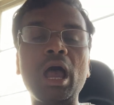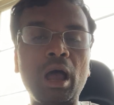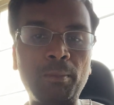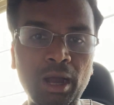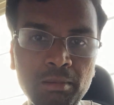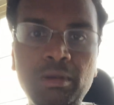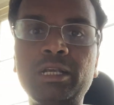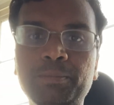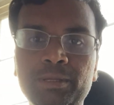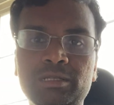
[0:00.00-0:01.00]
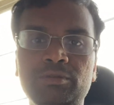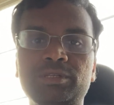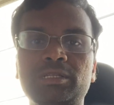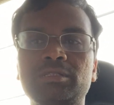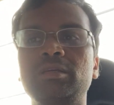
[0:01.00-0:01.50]
among multiple
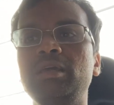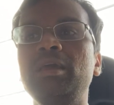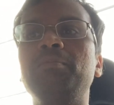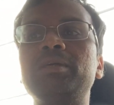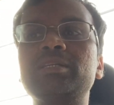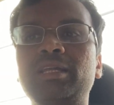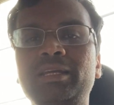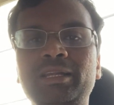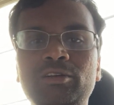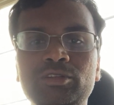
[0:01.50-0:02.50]
services. Basically,